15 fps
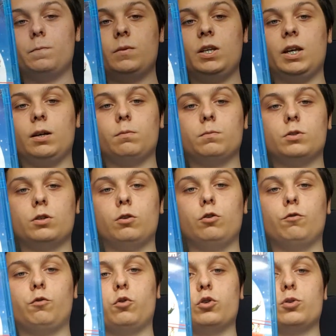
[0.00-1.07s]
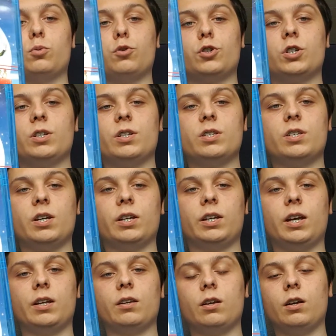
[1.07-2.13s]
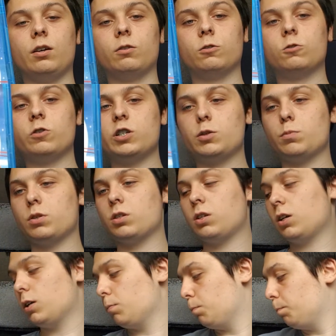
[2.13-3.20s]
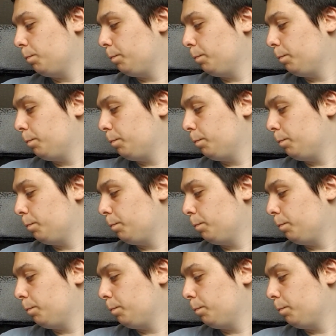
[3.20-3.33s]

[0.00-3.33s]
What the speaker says: Yeah, so look forward to watching this again at Christmas time.